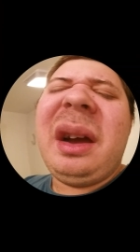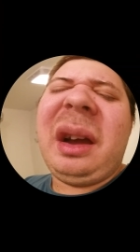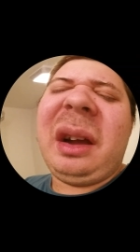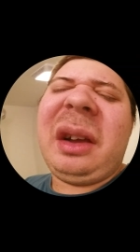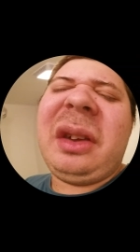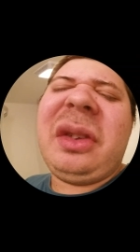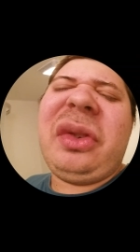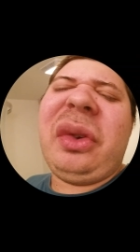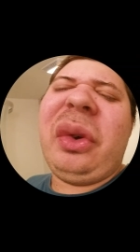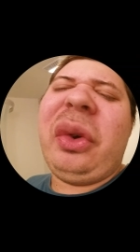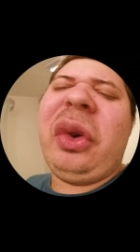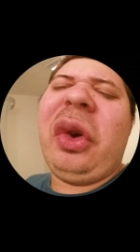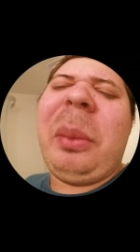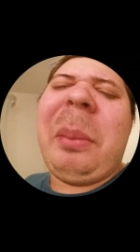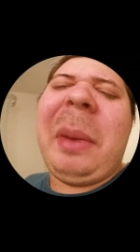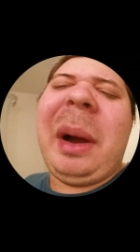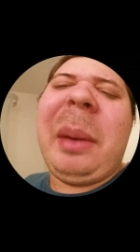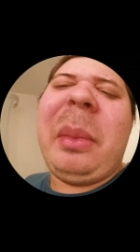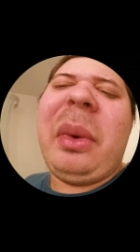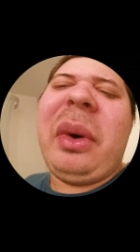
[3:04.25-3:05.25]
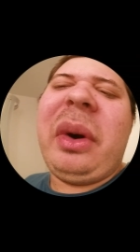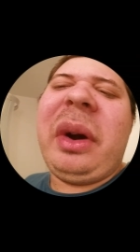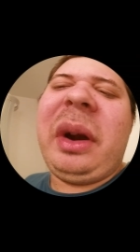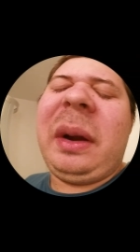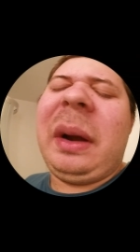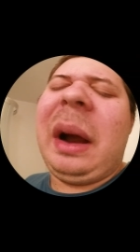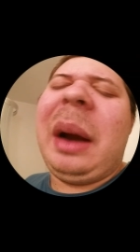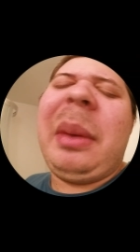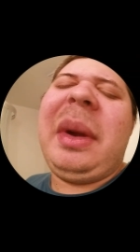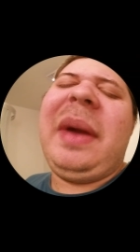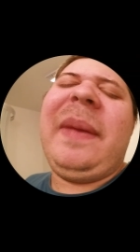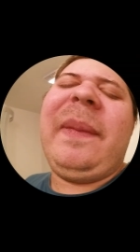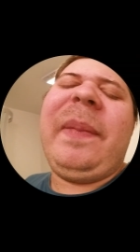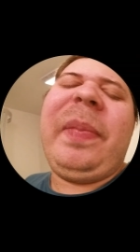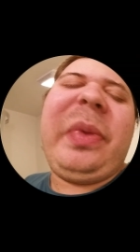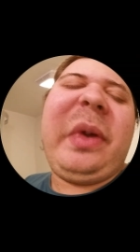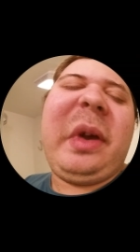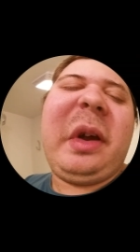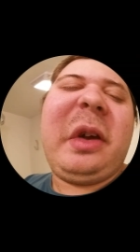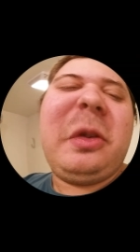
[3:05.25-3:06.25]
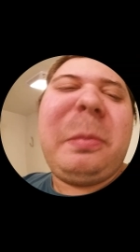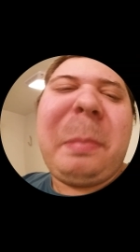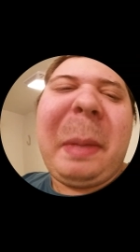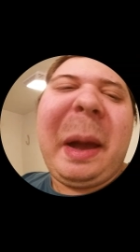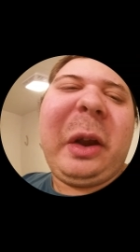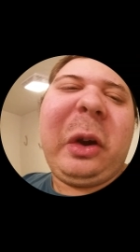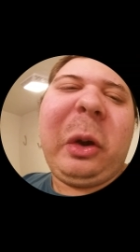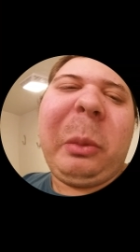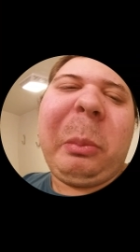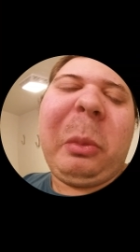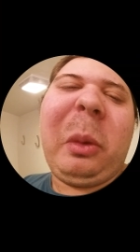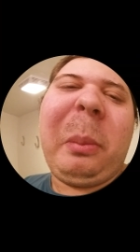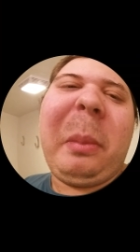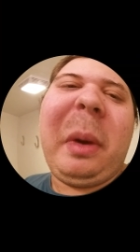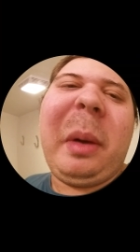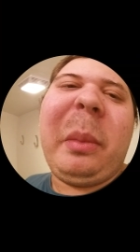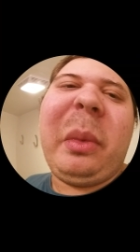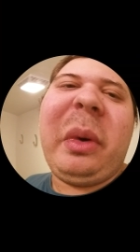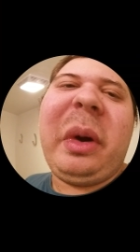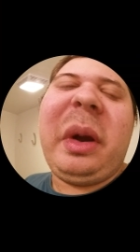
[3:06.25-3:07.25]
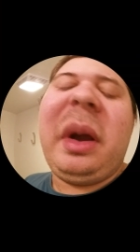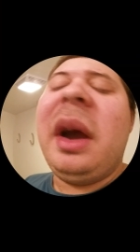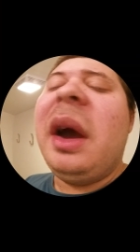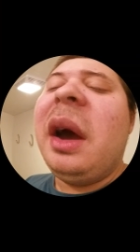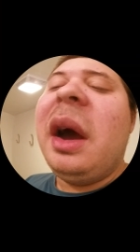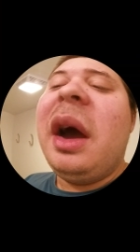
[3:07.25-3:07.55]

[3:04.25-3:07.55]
external memory i mean the expandable memory